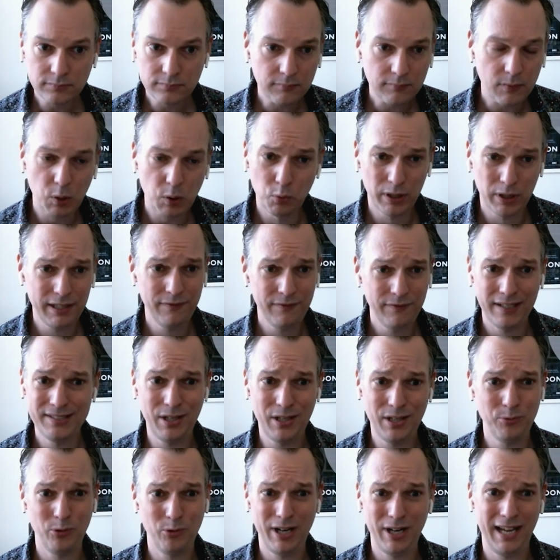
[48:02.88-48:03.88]
What if I don't
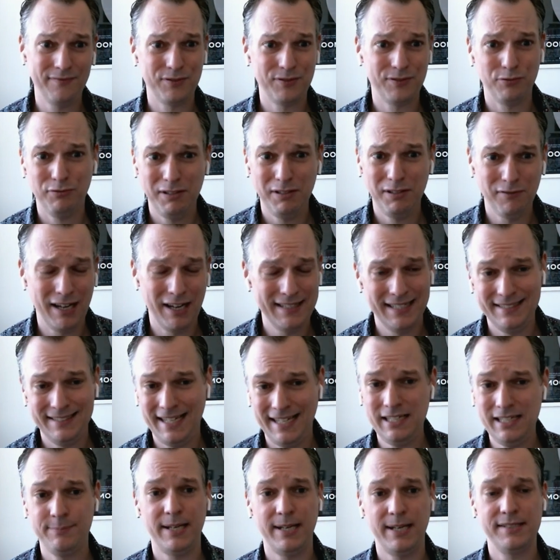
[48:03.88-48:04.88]
want to have to rewrite that
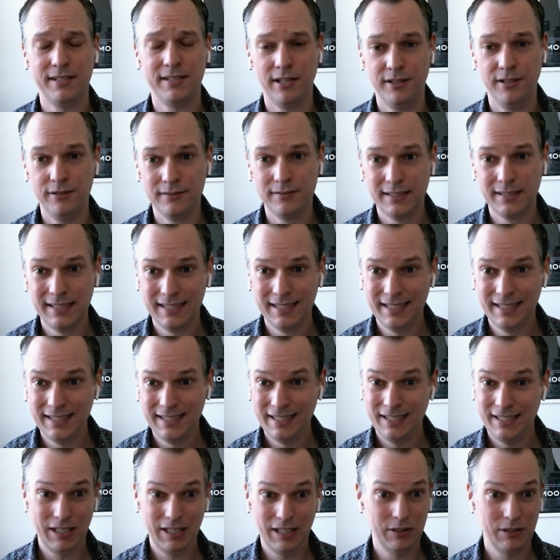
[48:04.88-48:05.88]
database code
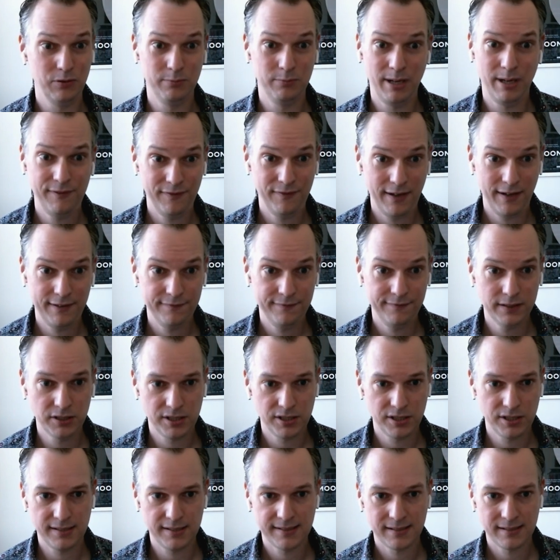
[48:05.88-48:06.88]
in all my 5
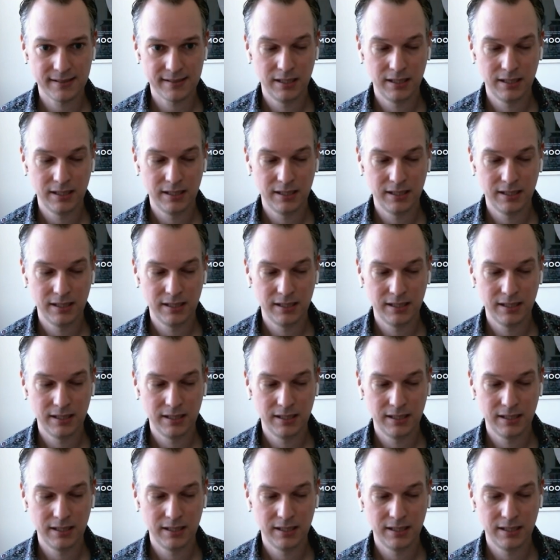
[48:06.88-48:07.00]
functions?